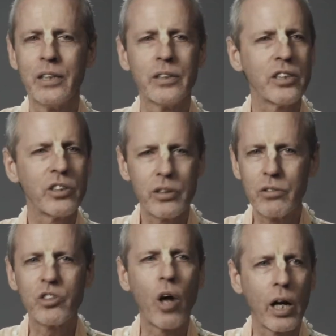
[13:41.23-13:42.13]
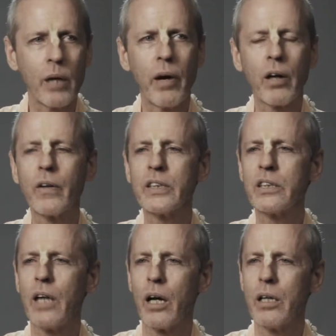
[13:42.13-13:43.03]
Just talk about
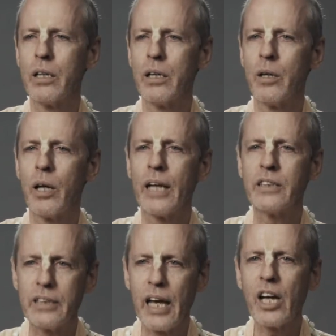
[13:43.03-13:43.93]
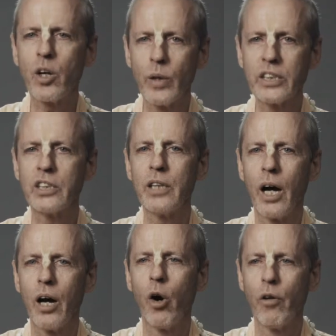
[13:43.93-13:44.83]
Krishna and say
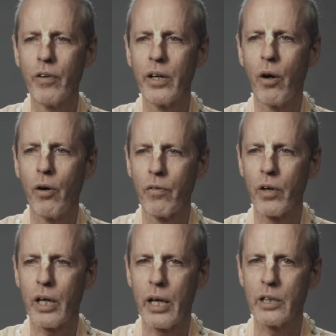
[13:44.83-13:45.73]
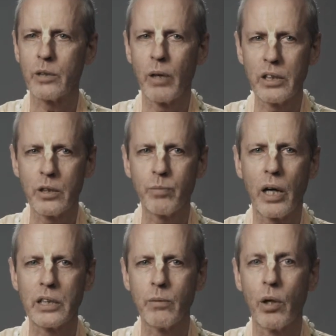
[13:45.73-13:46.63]
Krishna over and over again as much as
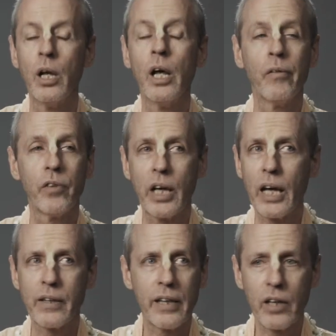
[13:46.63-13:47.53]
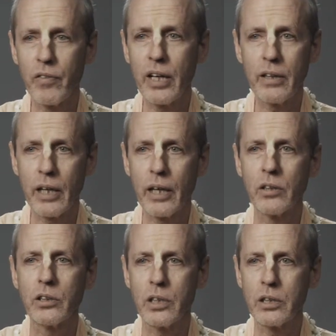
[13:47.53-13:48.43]
possible. If you can't think of anything
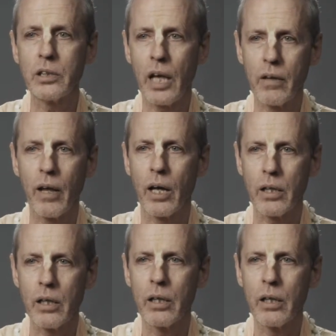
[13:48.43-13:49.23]
else, just say that.